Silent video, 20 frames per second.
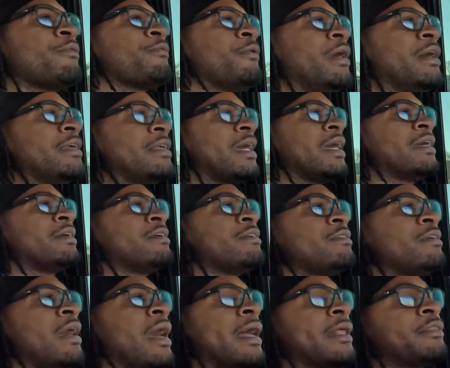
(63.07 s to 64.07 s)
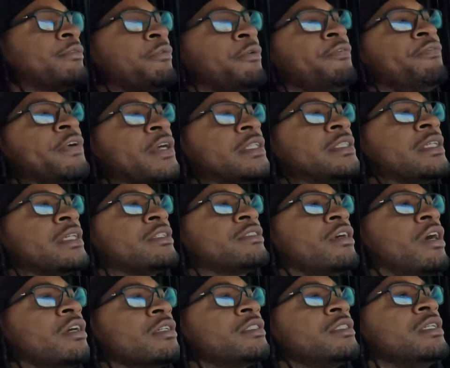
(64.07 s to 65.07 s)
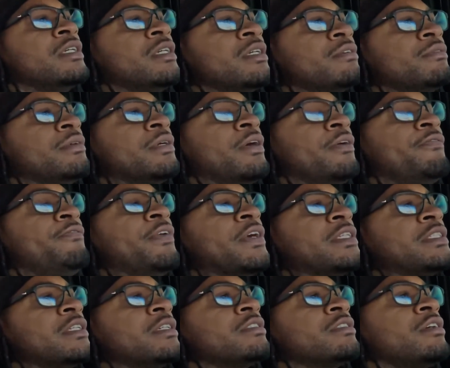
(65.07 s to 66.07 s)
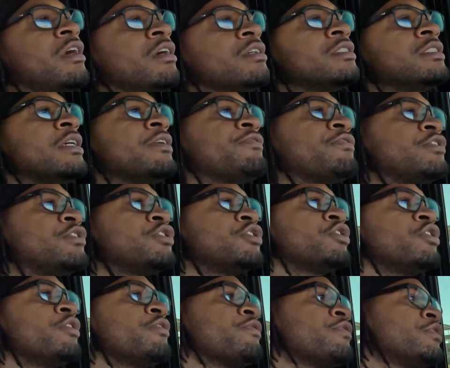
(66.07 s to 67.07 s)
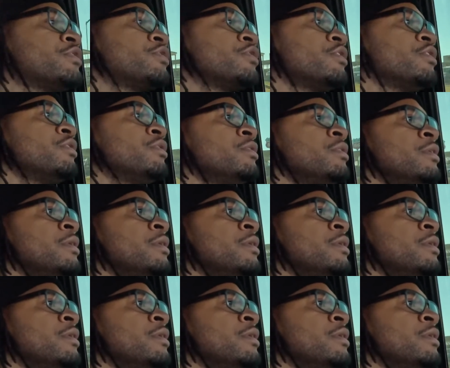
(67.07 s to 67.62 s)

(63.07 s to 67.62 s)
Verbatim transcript: run after we fix the exhaust leak. We're gonna fix the exhaust leak for sure, for sure.